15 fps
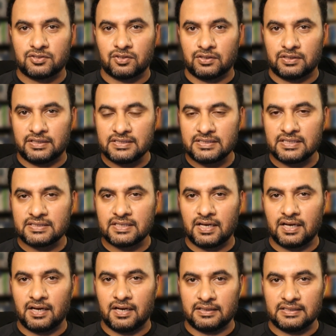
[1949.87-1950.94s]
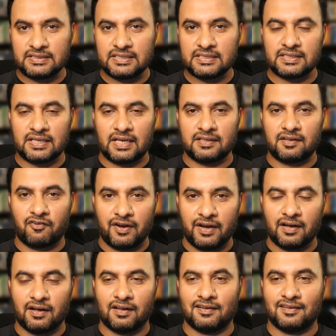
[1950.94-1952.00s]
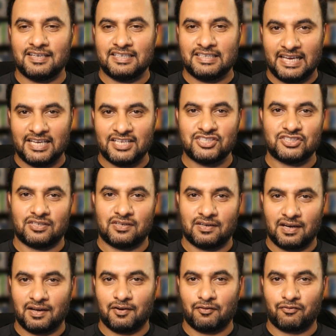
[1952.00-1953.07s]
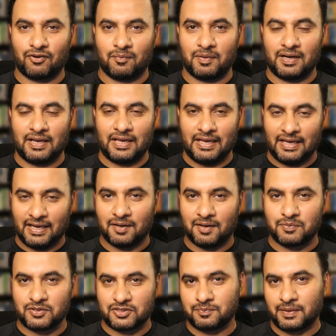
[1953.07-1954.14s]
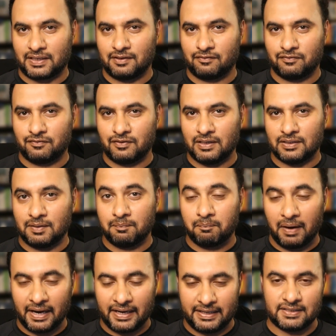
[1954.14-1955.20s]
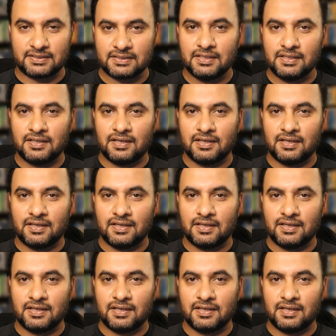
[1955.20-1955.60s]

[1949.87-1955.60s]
So this is the real danger from an AI perspective, the bias,